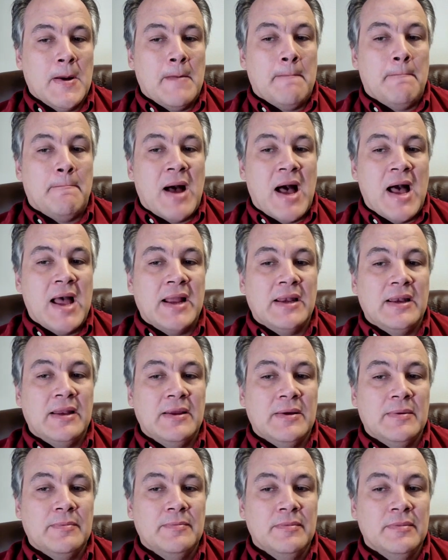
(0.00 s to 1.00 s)
Bind
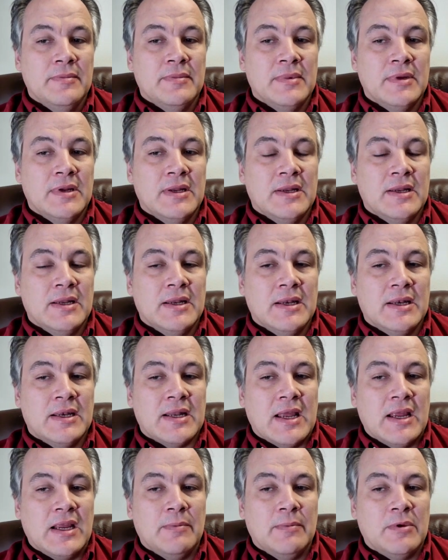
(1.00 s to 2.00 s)
him,
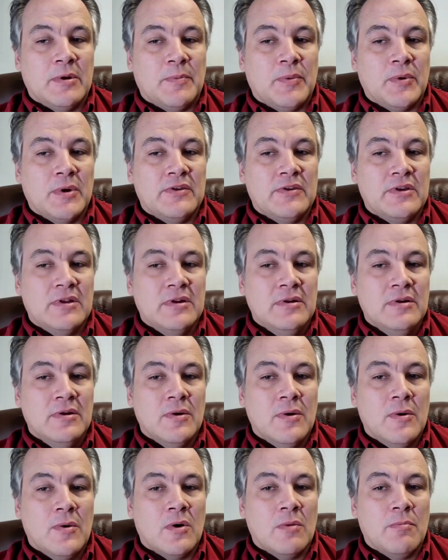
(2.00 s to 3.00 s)
take him to prison,
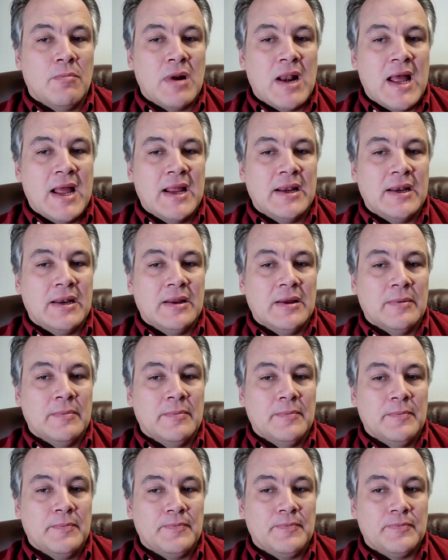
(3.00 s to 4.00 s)
or blind him?